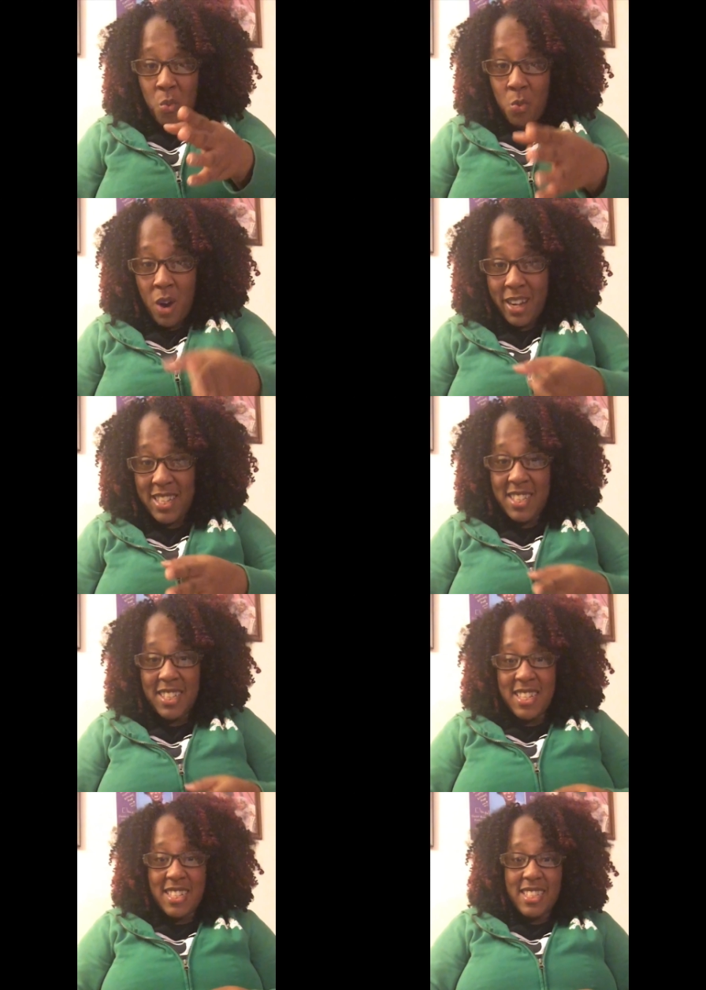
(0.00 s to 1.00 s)
walk into
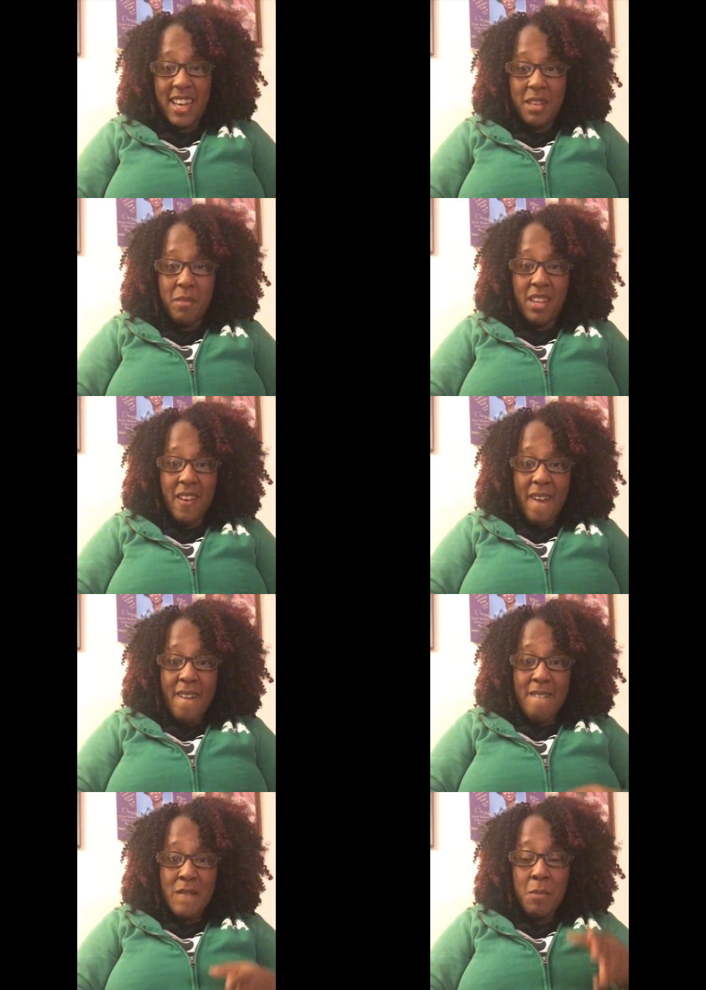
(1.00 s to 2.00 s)
the assignment
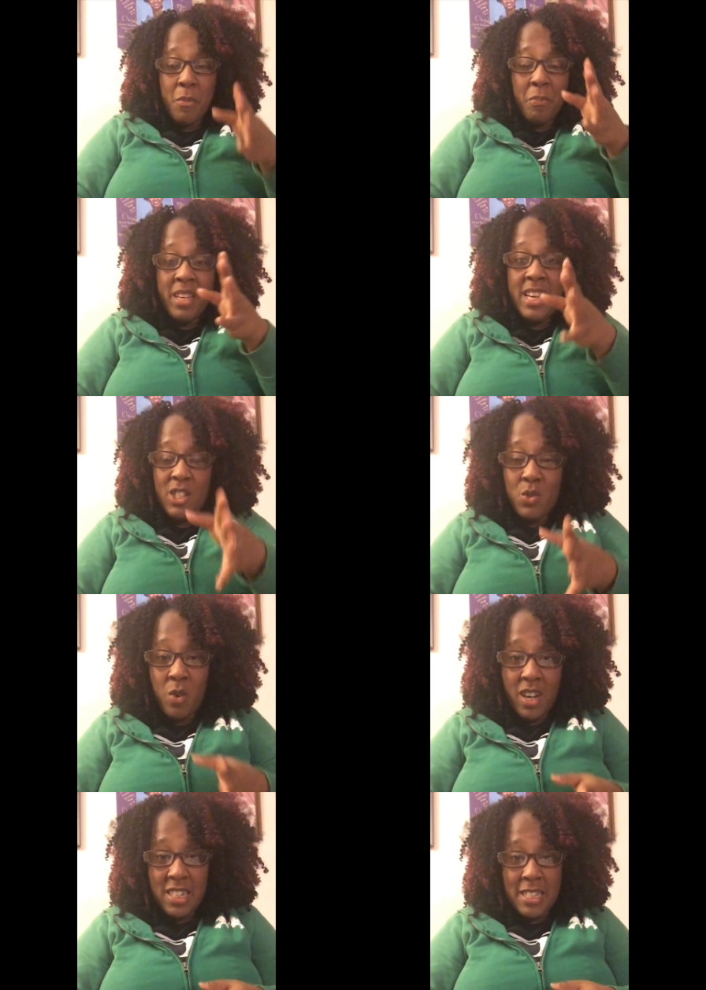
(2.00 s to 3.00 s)
begin to
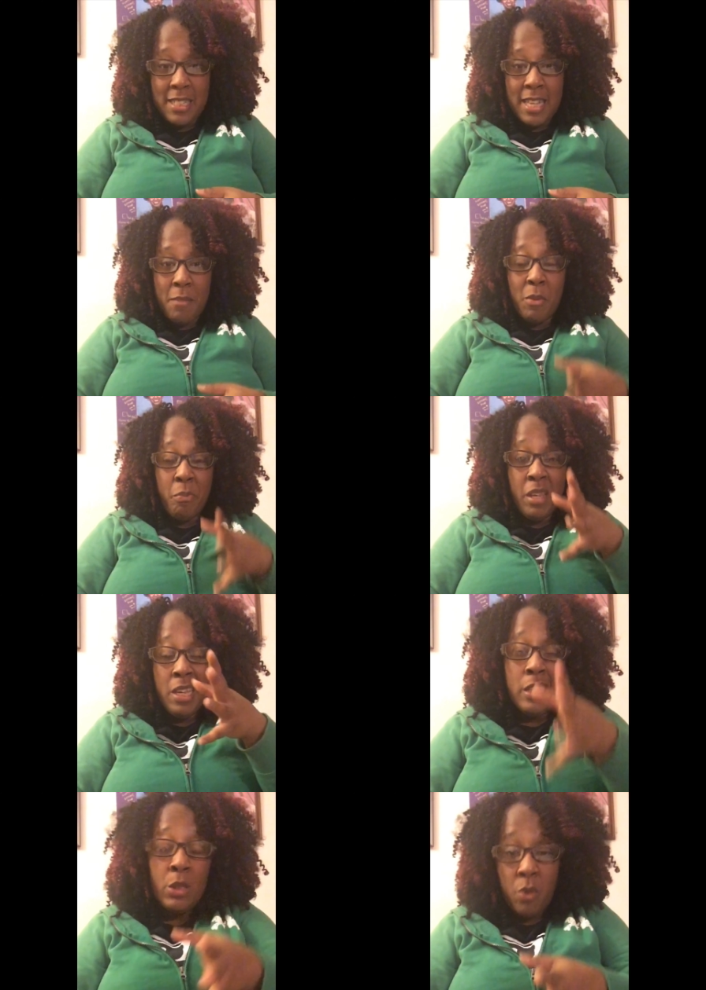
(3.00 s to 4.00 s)
walk in assignment,
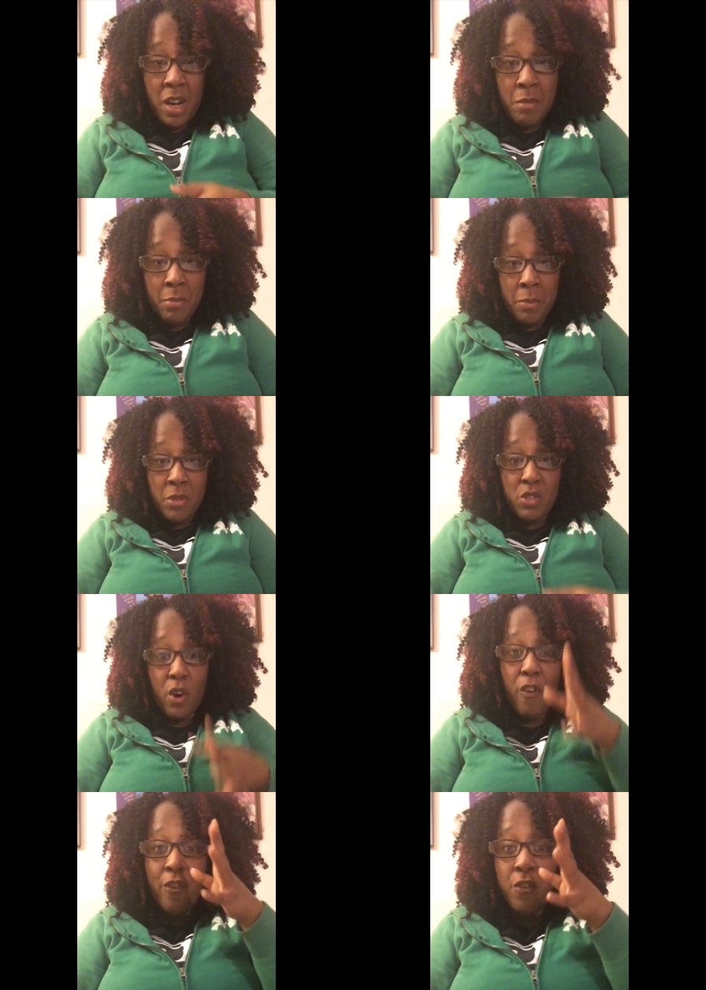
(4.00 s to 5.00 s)
begin to walk in my purpose
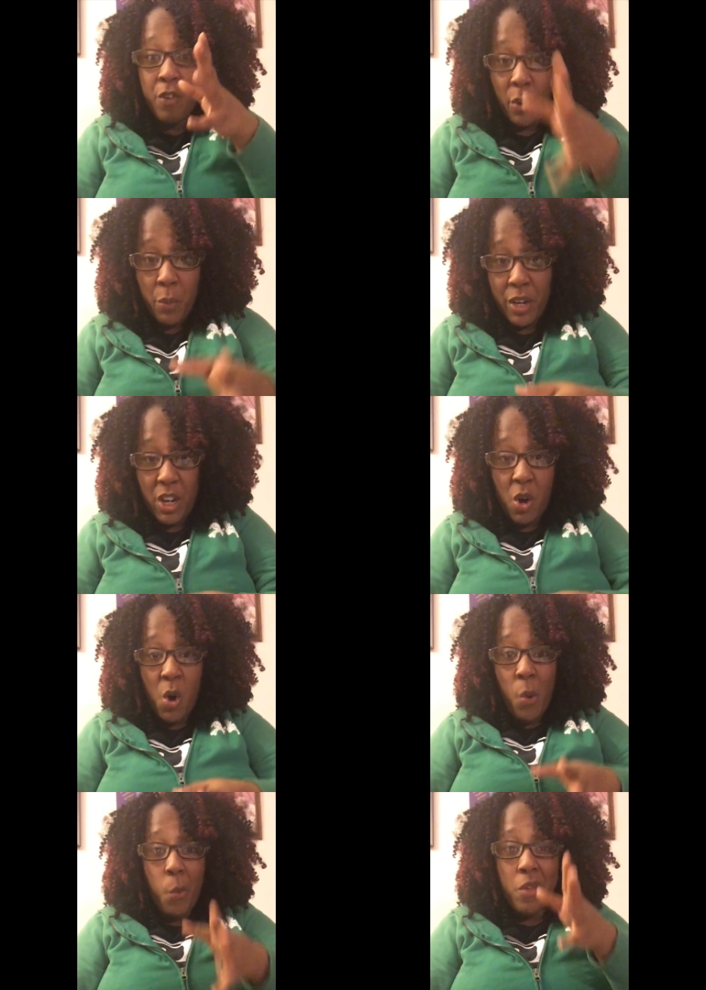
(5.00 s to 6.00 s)
for real,
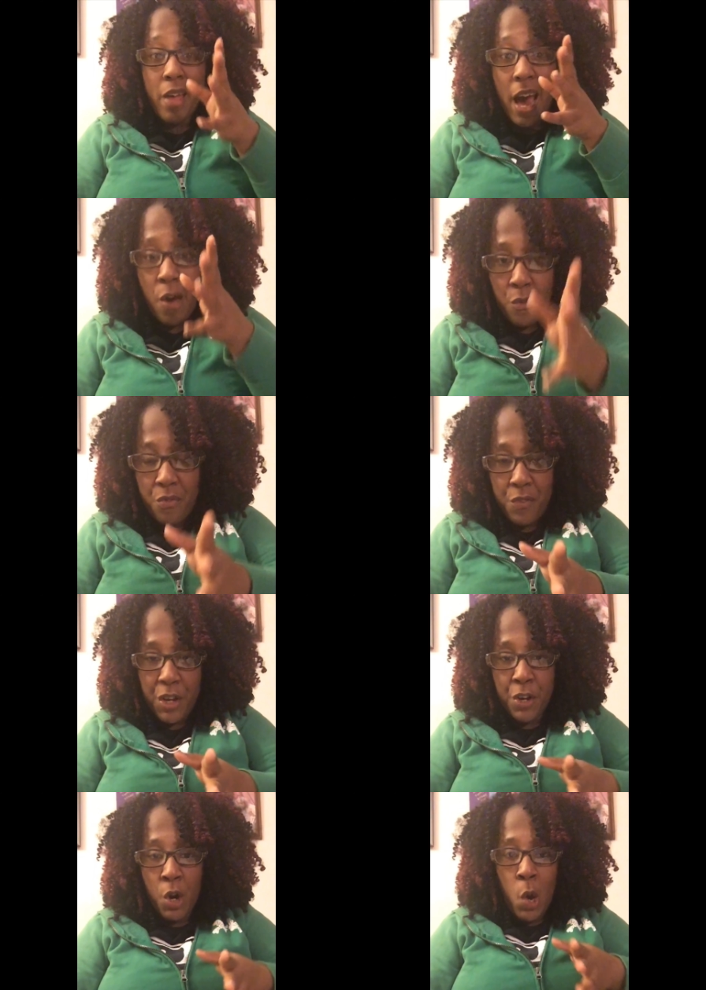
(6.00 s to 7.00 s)
without
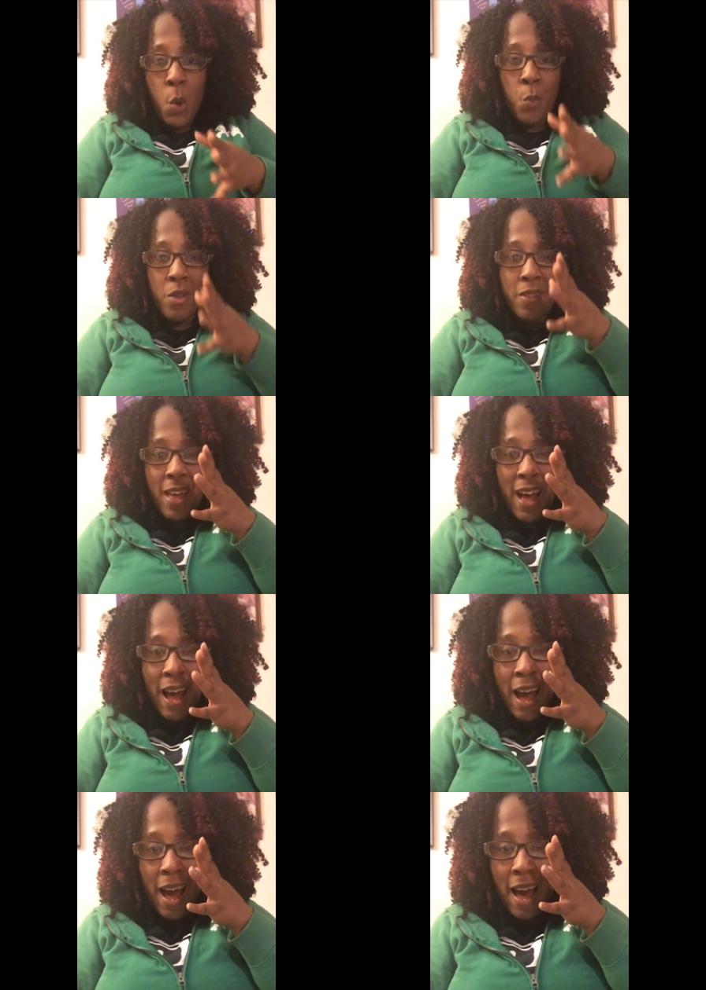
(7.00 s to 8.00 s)
fear,
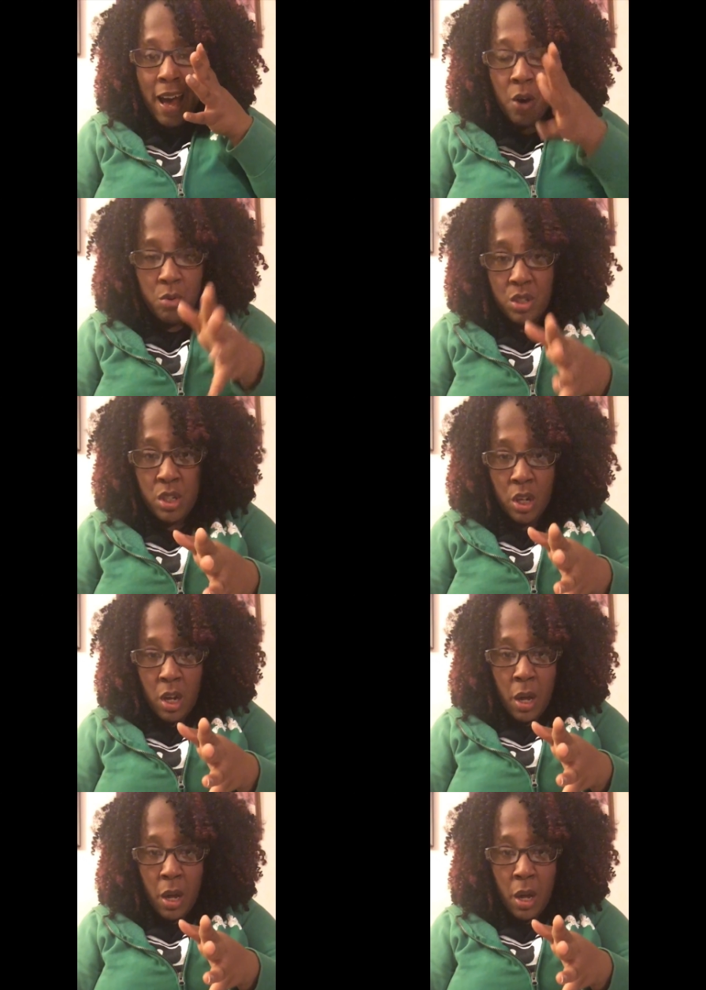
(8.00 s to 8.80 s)
without